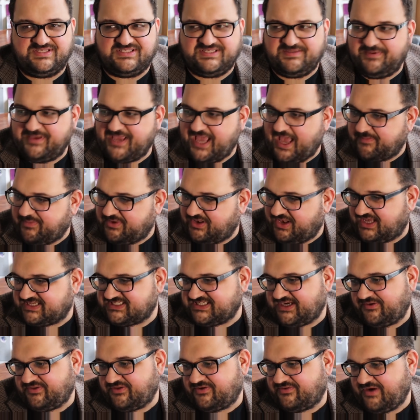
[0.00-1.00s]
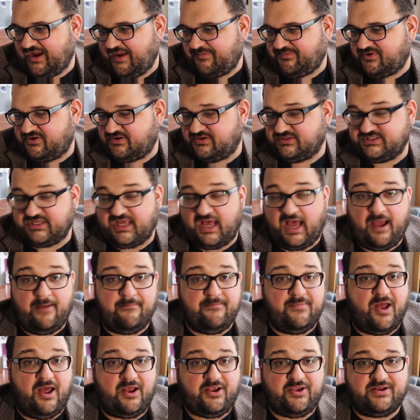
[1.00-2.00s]
Did something happen last night with the Raptors?
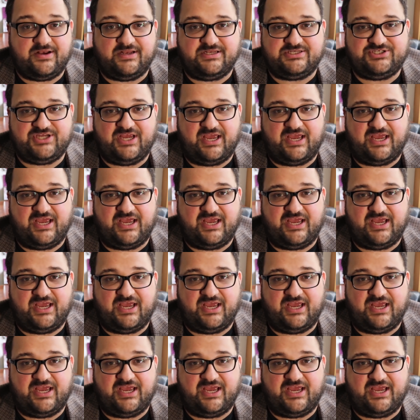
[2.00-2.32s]
I'm not gonna